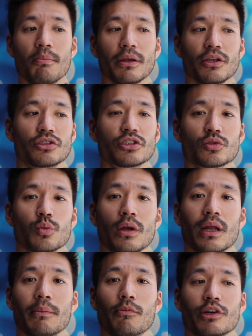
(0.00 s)
But you just
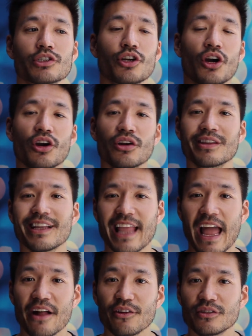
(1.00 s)
want to return the
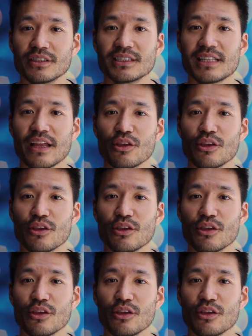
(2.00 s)
calories